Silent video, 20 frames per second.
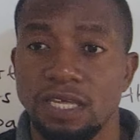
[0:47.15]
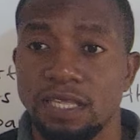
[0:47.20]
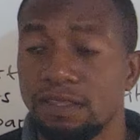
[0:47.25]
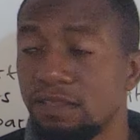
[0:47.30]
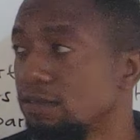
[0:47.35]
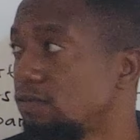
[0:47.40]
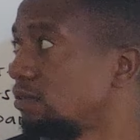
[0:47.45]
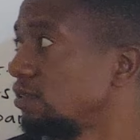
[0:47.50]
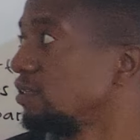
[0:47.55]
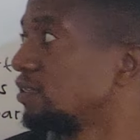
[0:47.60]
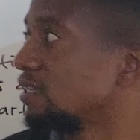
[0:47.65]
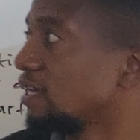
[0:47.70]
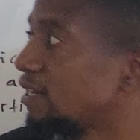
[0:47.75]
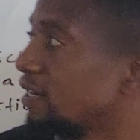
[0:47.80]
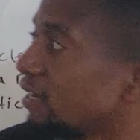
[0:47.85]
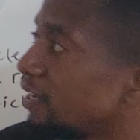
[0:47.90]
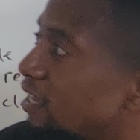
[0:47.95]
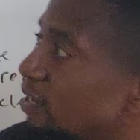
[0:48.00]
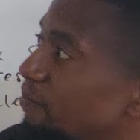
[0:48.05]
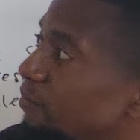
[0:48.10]
This is
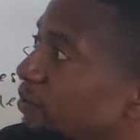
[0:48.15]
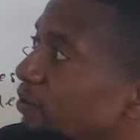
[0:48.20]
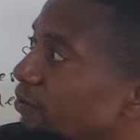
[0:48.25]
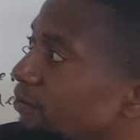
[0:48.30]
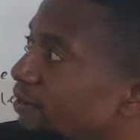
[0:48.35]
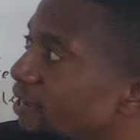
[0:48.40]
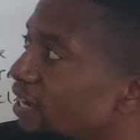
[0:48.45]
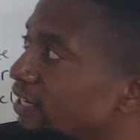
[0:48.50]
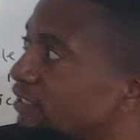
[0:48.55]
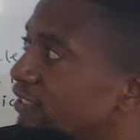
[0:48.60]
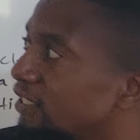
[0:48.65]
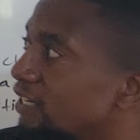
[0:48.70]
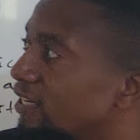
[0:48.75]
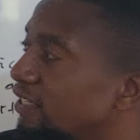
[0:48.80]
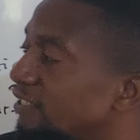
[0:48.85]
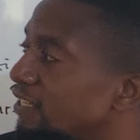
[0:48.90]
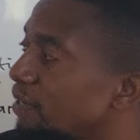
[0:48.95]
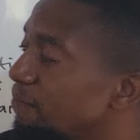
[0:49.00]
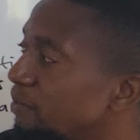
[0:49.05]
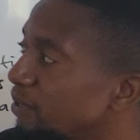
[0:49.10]
under chemical reaction, and
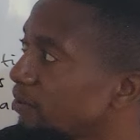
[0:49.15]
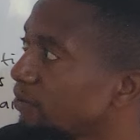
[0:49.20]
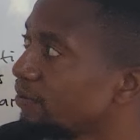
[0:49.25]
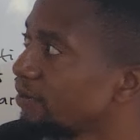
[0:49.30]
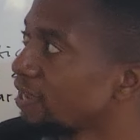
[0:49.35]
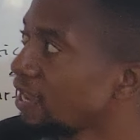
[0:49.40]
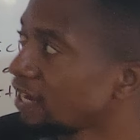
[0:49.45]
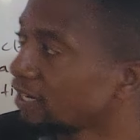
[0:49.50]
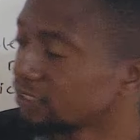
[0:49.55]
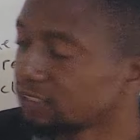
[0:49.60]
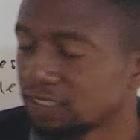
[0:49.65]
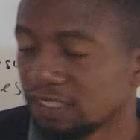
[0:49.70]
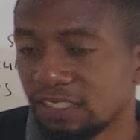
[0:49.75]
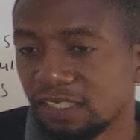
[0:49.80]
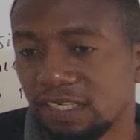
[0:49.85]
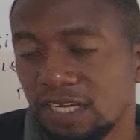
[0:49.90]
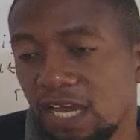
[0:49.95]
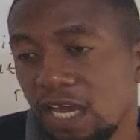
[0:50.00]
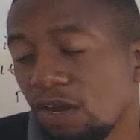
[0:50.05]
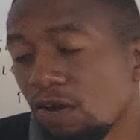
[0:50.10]
chemical
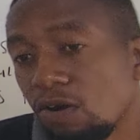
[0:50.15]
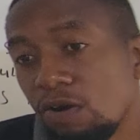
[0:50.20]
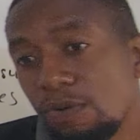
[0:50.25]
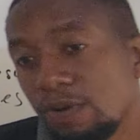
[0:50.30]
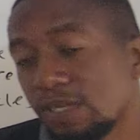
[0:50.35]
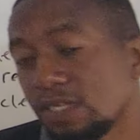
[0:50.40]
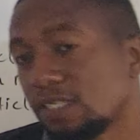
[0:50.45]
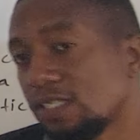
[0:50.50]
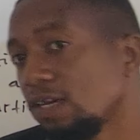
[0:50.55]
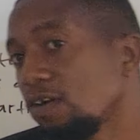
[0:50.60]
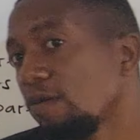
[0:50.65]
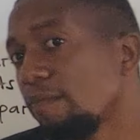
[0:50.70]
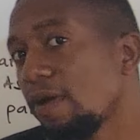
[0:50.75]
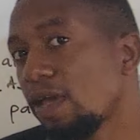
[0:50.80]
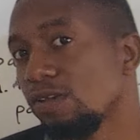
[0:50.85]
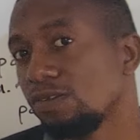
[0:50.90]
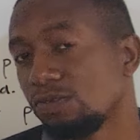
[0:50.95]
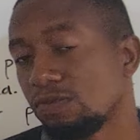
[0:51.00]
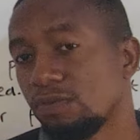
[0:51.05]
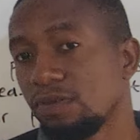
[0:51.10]
reaction, I always tell
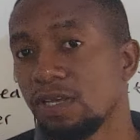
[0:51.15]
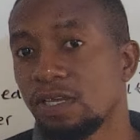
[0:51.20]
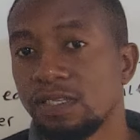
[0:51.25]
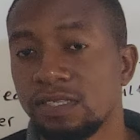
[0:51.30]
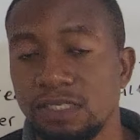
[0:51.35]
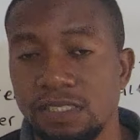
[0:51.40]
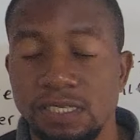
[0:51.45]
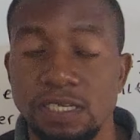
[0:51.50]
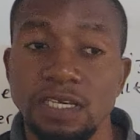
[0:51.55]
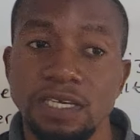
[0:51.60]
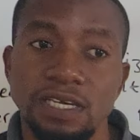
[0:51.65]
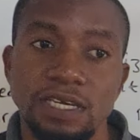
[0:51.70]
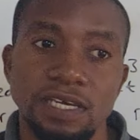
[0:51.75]
my students,